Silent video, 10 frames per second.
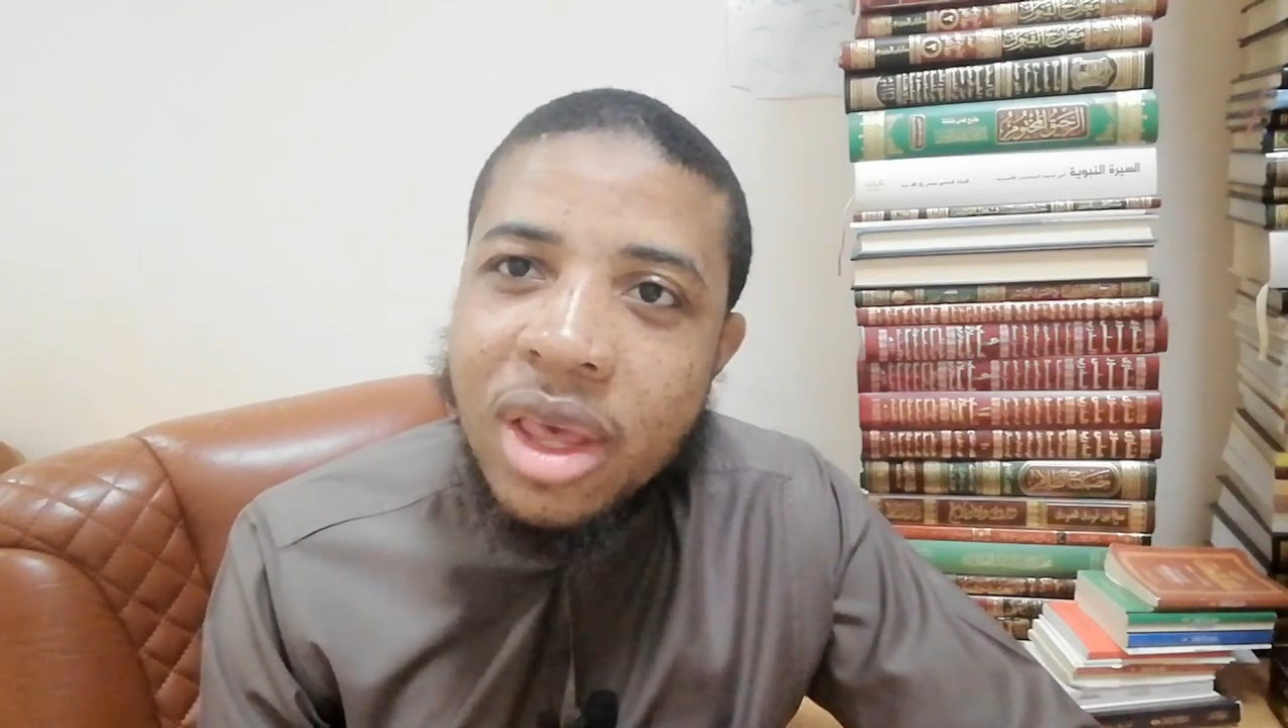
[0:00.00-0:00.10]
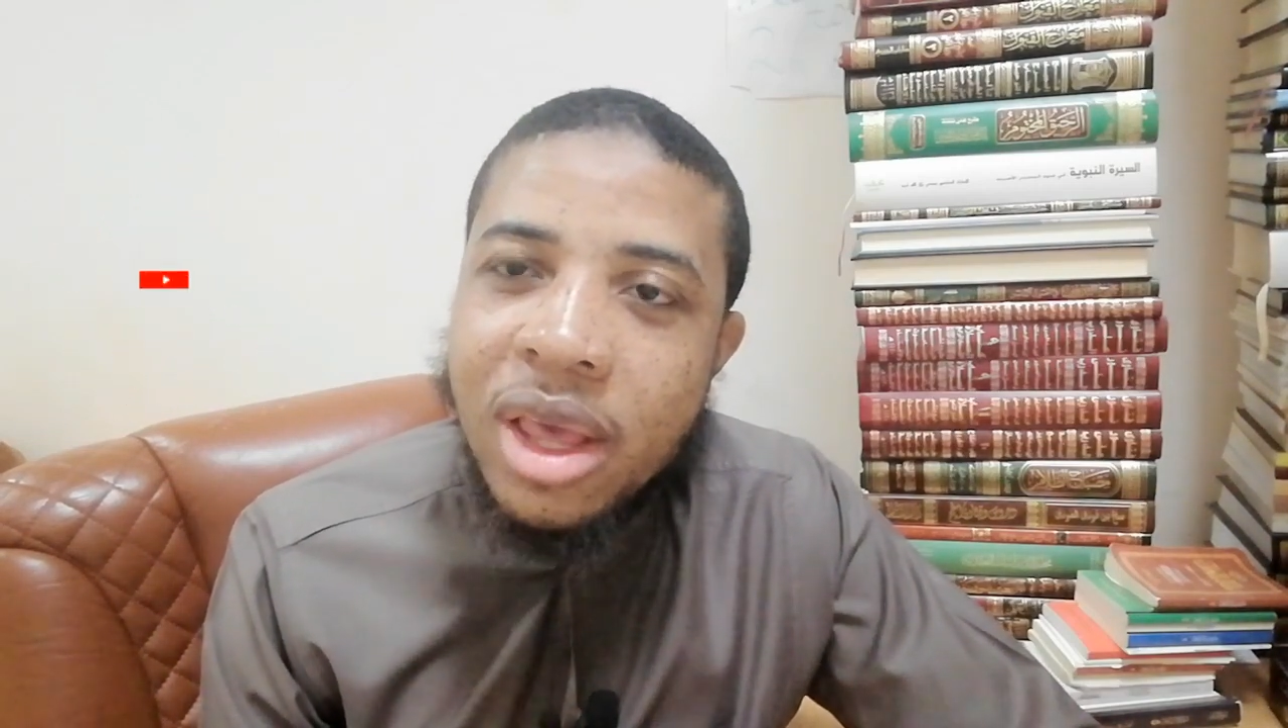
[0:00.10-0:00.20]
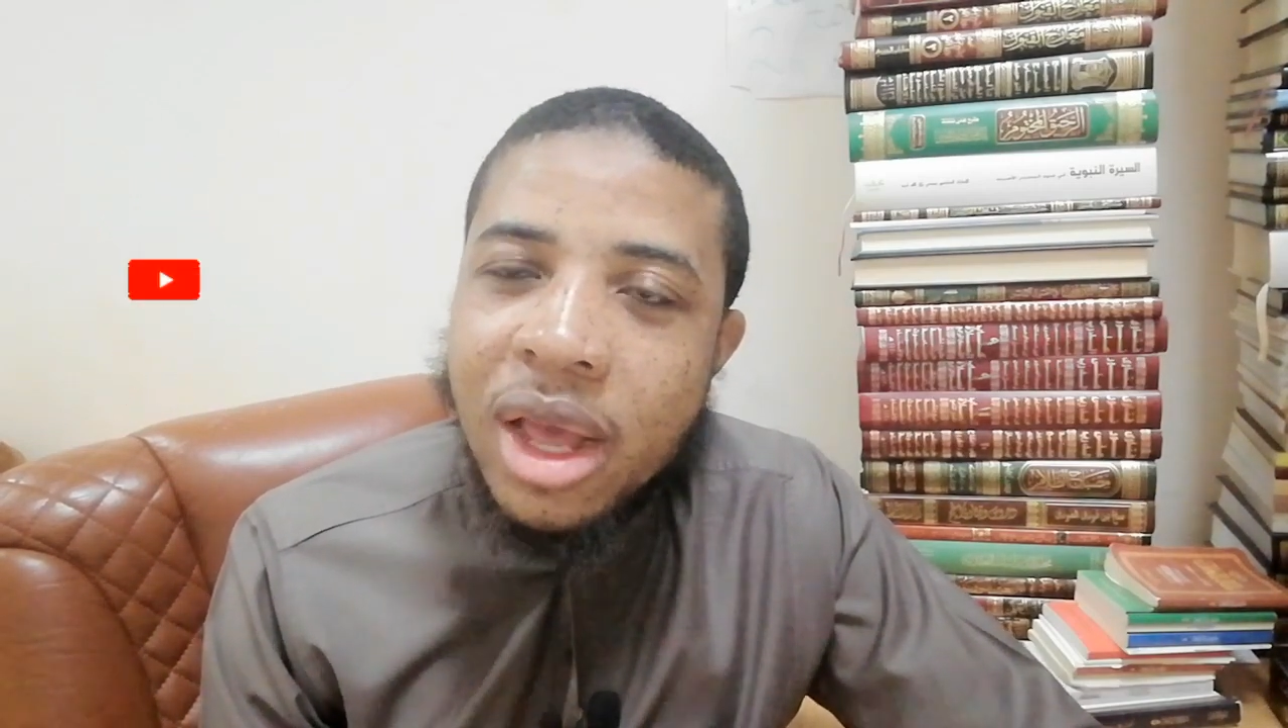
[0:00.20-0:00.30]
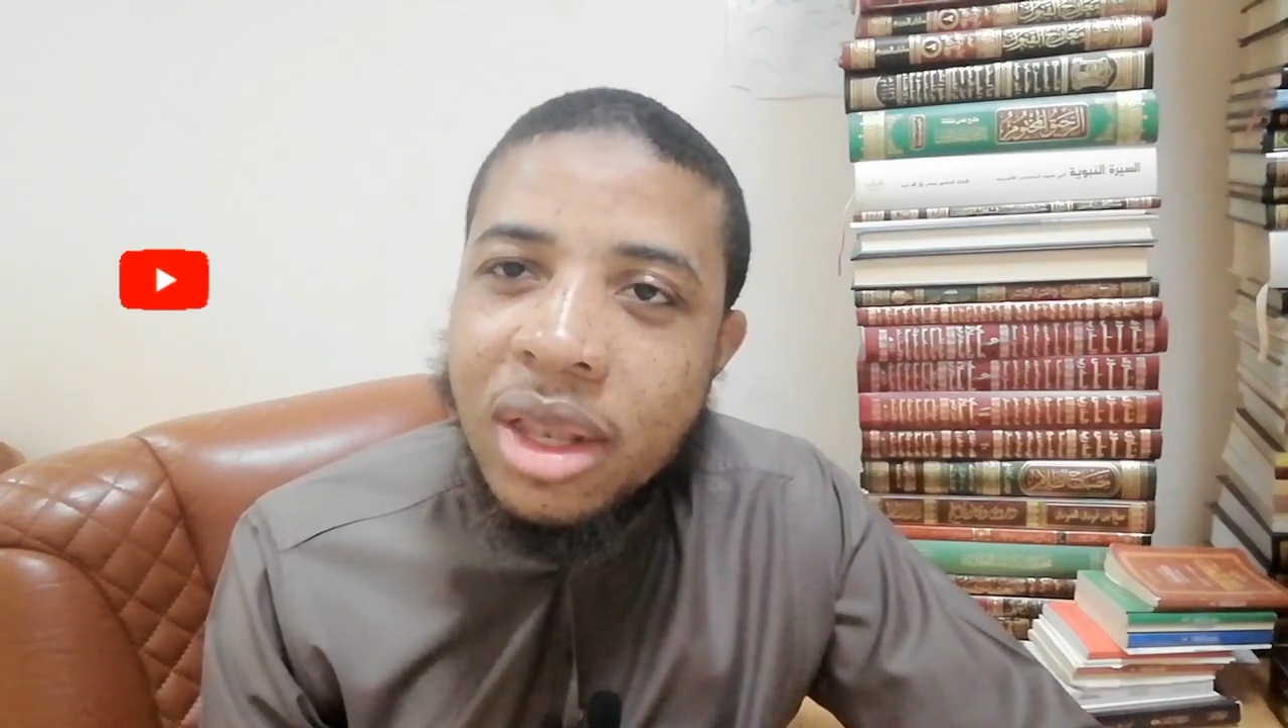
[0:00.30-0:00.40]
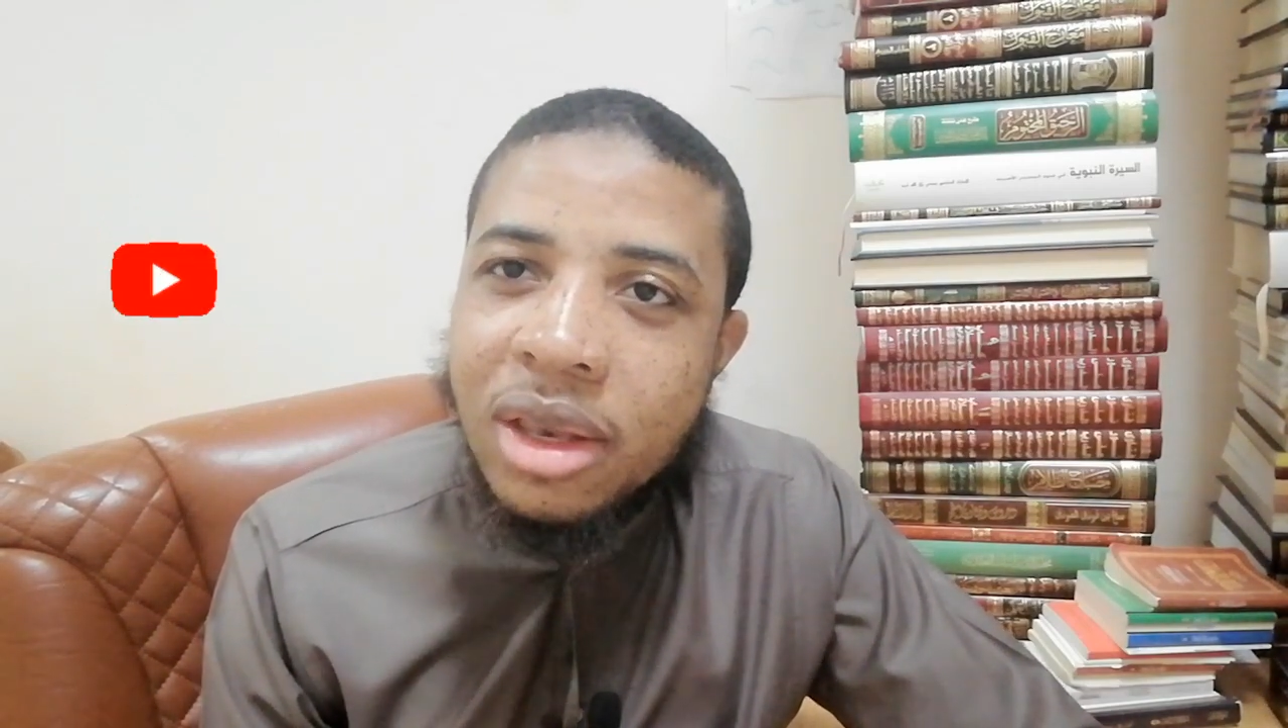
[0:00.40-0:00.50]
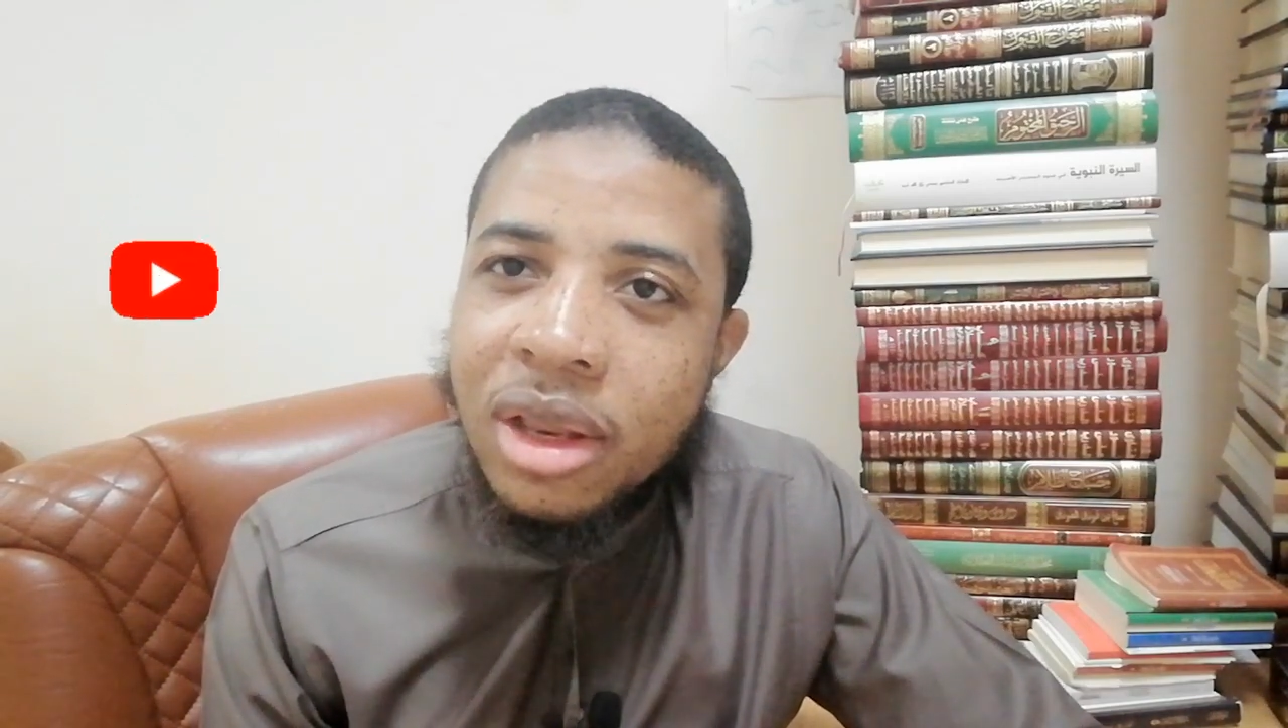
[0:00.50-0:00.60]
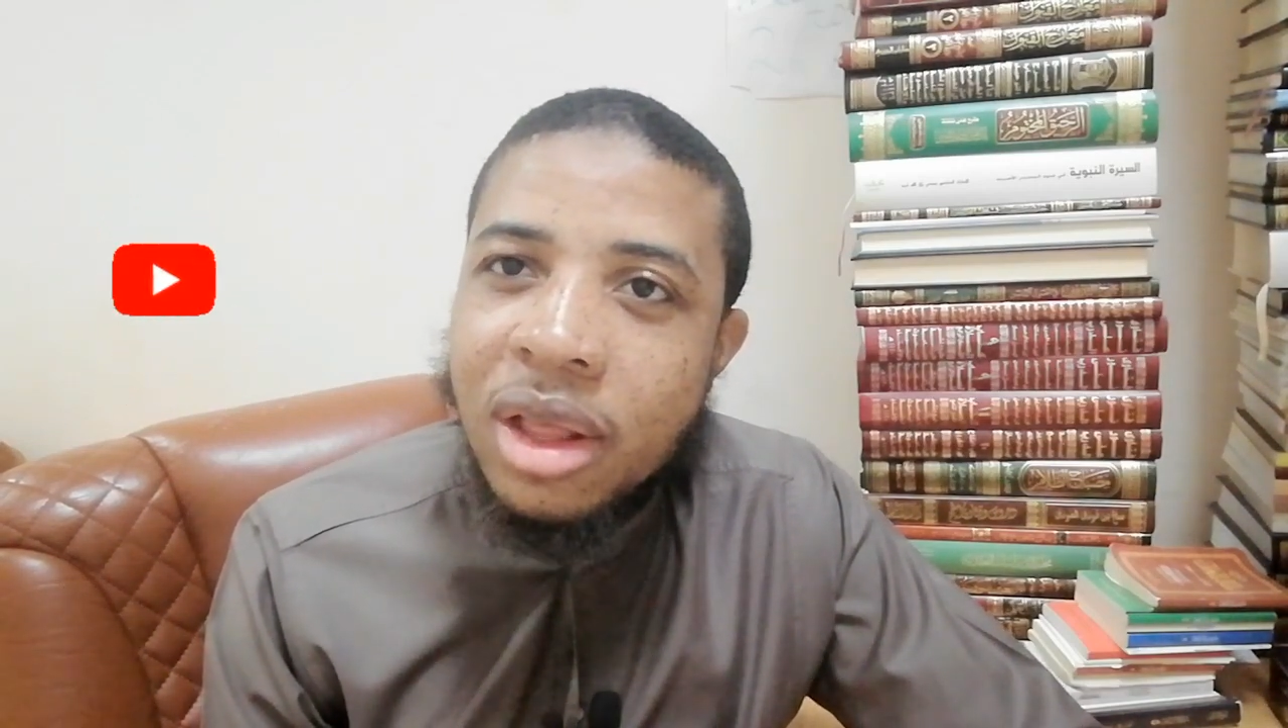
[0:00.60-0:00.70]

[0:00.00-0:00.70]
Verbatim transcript: yet,